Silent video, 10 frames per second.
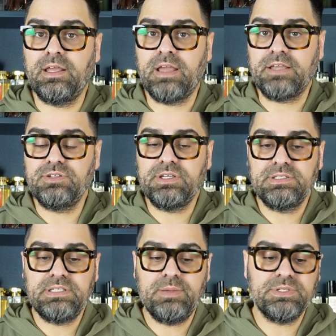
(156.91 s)
as you
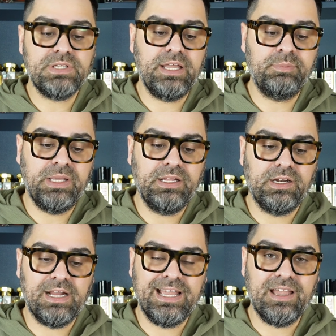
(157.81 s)
can see beside me
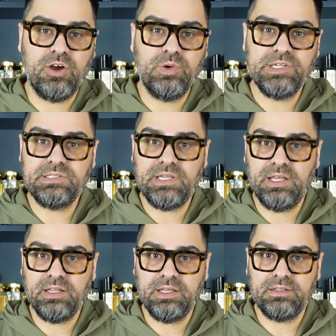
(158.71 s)
here, I always
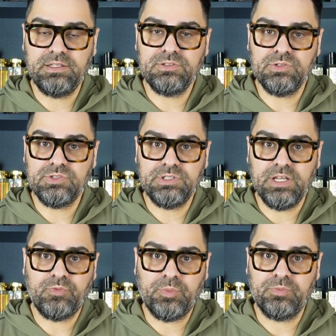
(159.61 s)
say like these notes are
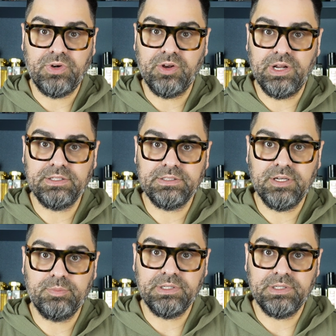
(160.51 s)
taken from Fragrantica,